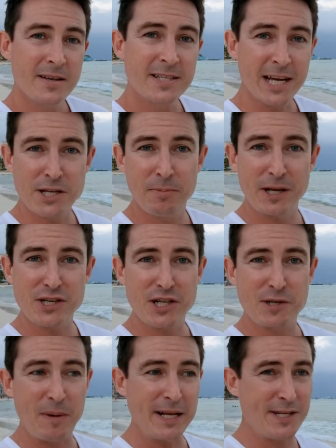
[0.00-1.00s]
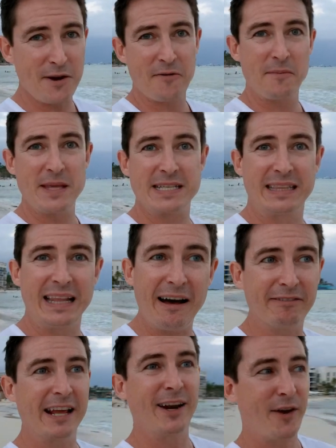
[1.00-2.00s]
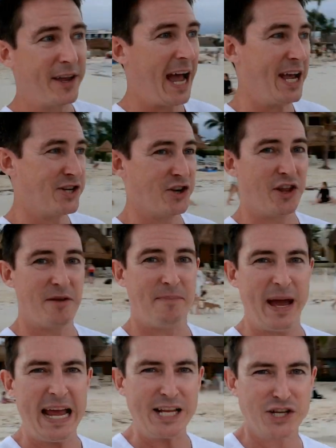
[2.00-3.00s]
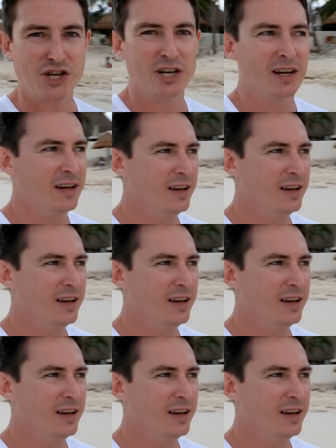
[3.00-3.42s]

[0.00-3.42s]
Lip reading: Such a pleasure to speak to you from this lovely location on the beach.